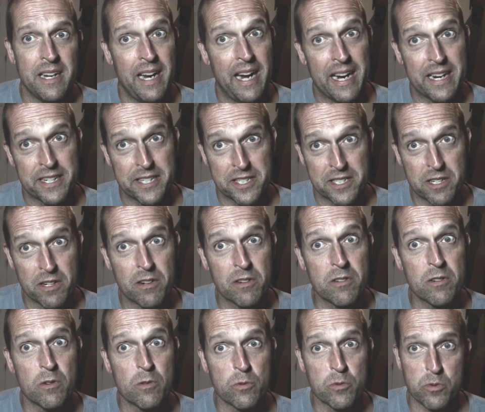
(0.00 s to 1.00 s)

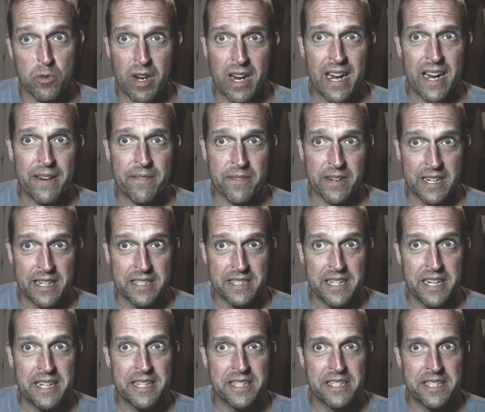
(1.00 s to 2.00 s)
External drive
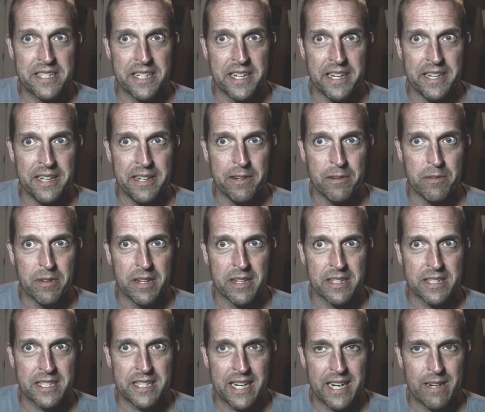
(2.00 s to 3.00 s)
condensing
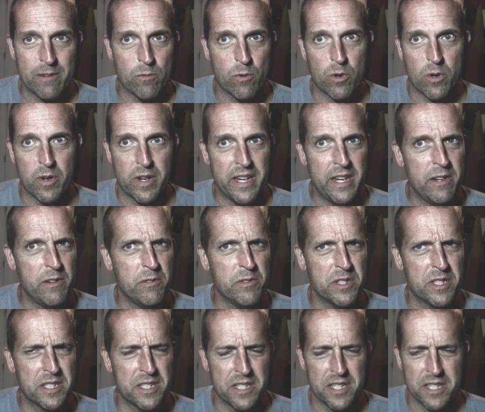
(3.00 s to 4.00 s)
units that were
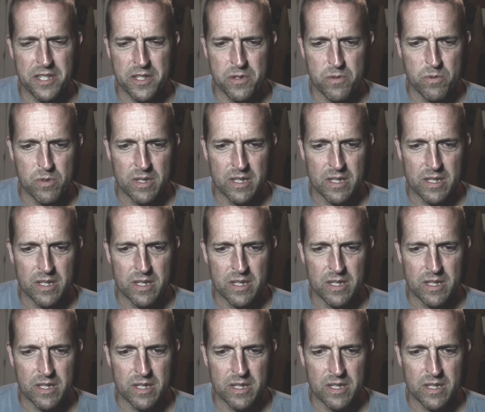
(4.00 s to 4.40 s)
used to,